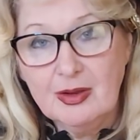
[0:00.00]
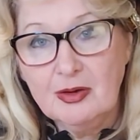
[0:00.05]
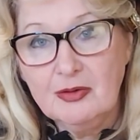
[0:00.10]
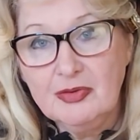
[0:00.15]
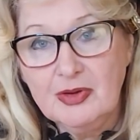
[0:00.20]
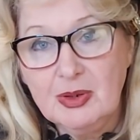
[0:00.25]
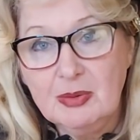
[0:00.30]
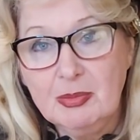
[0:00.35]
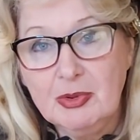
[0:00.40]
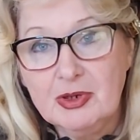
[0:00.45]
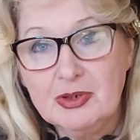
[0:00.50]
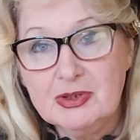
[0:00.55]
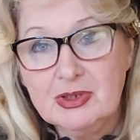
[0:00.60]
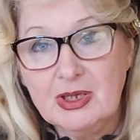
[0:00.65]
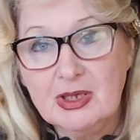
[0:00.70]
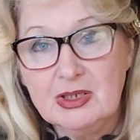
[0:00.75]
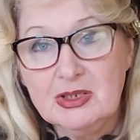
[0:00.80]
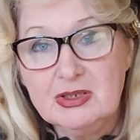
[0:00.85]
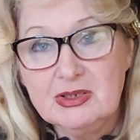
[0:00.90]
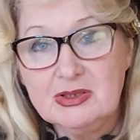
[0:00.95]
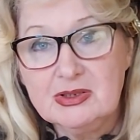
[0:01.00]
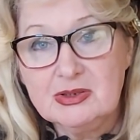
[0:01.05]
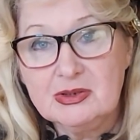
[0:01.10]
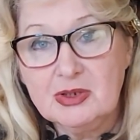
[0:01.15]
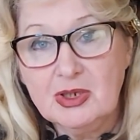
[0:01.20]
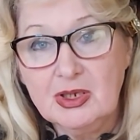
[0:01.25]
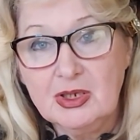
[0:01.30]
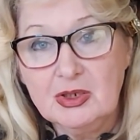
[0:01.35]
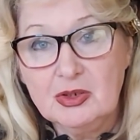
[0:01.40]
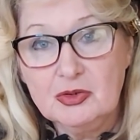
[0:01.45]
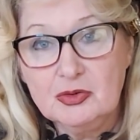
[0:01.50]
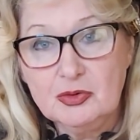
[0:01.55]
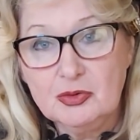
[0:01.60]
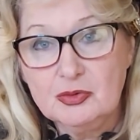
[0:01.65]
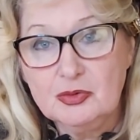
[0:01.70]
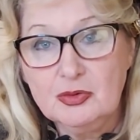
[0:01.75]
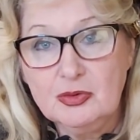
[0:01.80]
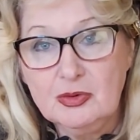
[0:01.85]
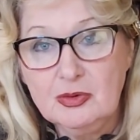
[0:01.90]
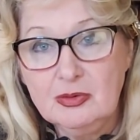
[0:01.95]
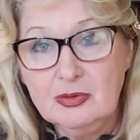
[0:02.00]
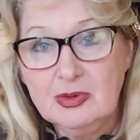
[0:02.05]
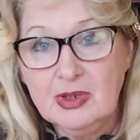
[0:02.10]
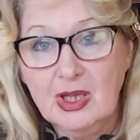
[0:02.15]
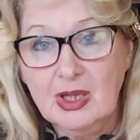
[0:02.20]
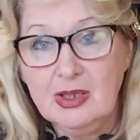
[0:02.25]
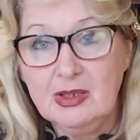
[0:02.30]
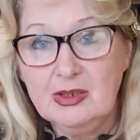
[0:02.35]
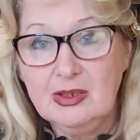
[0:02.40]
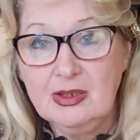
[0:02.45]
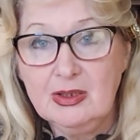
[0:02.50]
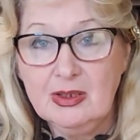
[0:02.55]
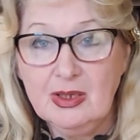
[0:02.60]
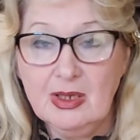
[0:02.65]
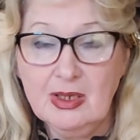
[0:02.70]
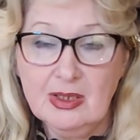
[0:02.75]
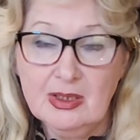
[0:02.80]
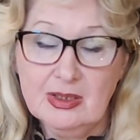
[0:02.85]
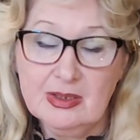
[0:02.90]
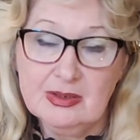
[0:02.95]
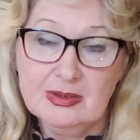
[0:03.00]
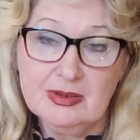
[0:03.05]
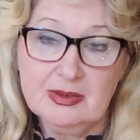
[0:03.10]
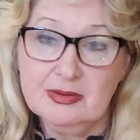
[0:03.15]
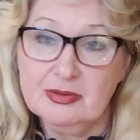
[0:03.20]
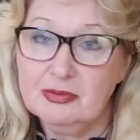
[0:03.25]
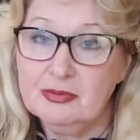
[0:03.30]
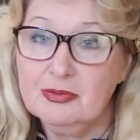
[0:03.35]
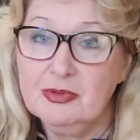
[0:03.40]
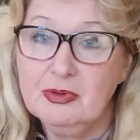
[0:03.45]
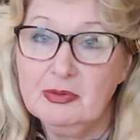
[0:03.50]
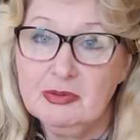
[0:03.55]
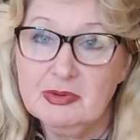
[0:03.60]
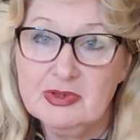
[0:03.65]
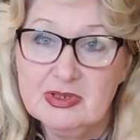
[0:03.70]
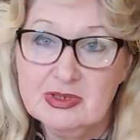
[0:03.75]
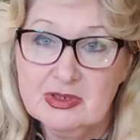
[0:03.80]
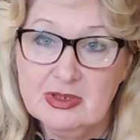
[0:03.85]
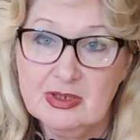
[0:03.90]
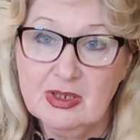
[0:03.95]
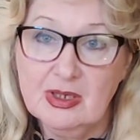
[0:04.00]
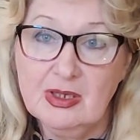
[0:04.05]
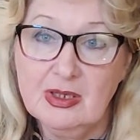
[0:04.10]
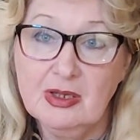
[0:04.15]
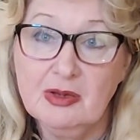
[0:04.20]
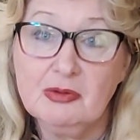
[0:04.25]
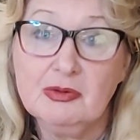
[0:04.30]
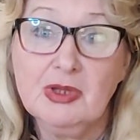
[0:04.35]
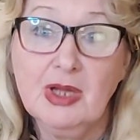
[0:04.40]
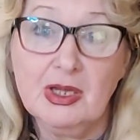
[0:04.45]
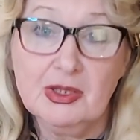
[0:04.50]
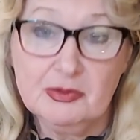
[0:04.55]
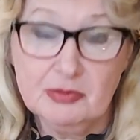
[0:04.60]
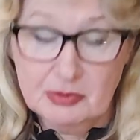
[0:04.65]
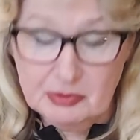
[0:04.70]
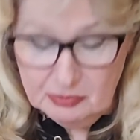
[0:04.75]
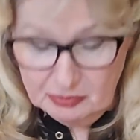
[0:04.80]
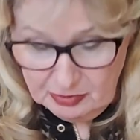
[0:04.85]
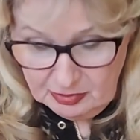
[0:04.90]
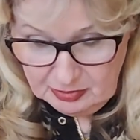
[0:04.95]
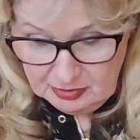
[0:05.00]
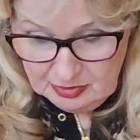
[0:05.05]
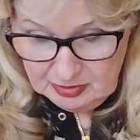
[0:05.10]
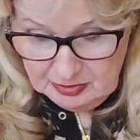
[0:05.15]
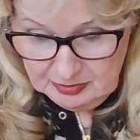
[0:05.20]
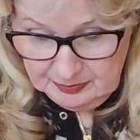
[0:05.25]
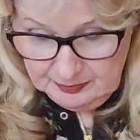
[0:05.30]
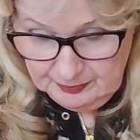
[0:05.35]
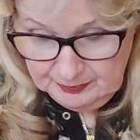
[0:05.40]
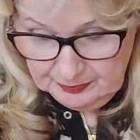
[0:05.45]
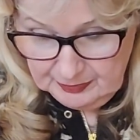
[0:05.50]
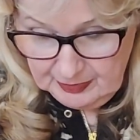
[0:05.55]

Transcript: of Alberta is trying to do, Kenny, and we will see how that will work.